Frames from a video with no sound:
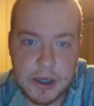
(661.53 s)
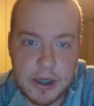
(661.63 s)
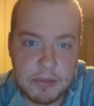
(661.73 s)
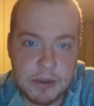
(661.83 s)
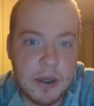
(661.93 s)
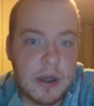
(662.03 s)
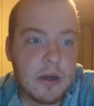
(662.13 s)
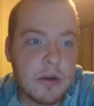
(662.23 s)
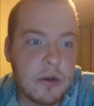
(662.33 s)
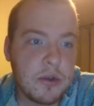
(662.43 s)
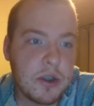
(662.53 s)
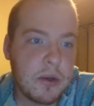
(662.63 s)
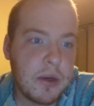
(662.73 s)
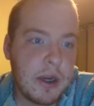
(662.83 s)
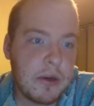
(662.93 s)
games grew
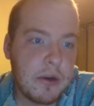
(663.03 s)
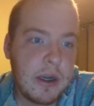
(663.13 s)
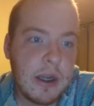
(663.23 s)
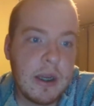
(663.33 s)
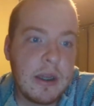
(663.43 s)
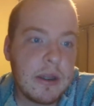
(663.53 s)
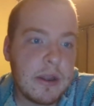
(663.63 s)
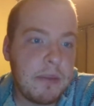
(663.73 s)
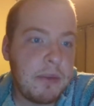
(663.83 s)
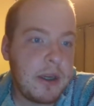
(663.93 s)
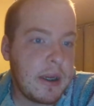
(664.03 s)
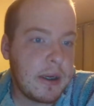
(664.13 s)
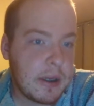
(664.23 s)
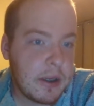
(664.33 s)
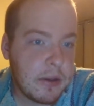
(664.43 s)
so angry that they
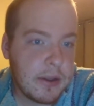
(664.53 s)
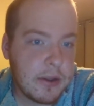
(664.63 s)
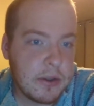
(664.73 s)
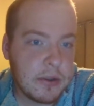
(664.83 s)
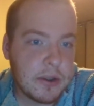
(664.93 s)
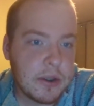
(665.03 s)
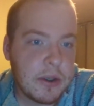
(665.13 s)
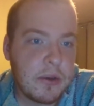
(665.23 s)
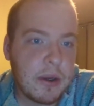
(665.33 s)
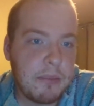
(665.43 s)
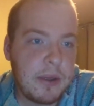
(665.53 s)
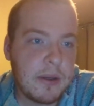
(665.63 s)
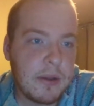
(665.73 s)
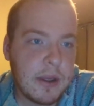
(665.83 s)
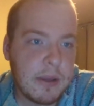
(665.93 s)
began killing those who had
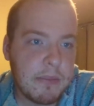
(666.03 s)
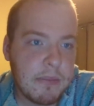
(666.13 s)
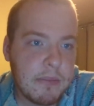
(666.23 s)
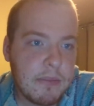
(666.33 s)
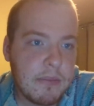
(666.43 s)
beaten them.